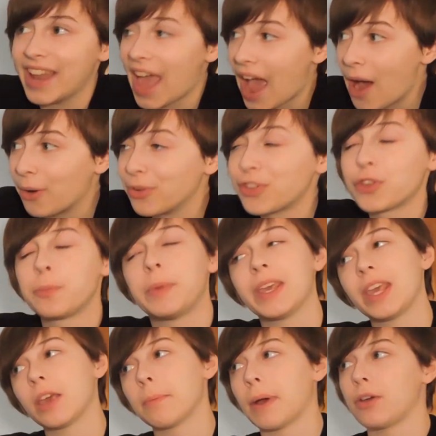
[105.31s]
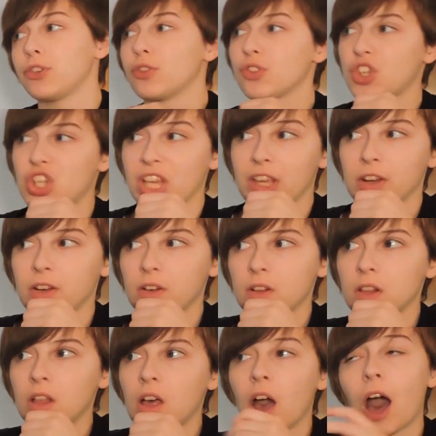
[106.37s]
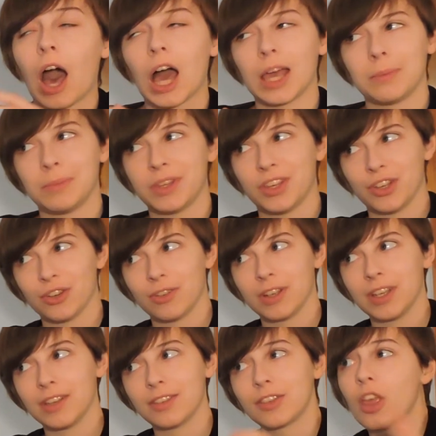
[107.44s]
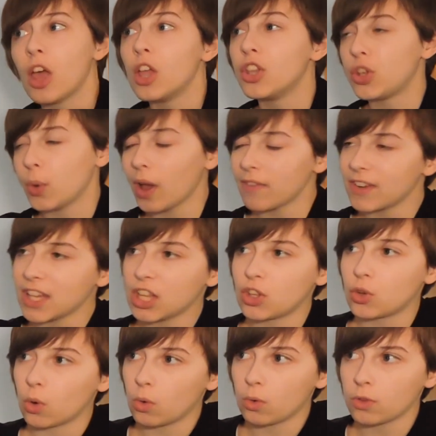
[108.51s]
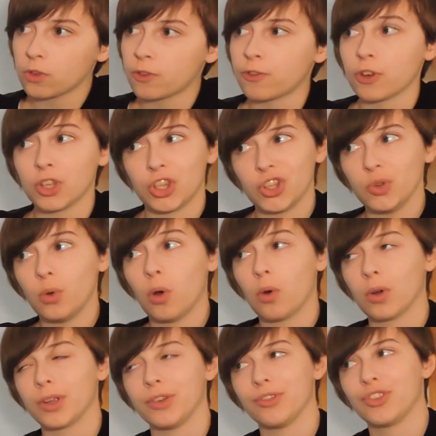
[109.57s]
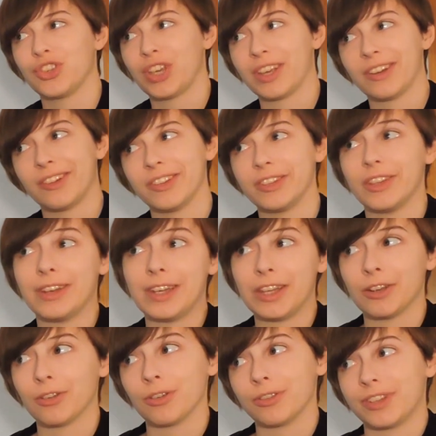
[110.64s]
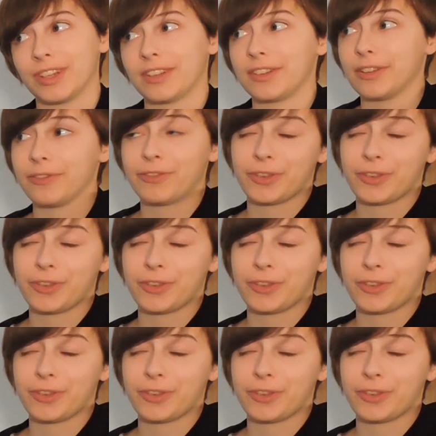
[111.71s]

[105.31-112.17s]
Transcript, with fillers: Now, speaking about your channel, I'm curious. Do you have any goals for you or your channel in the near or distant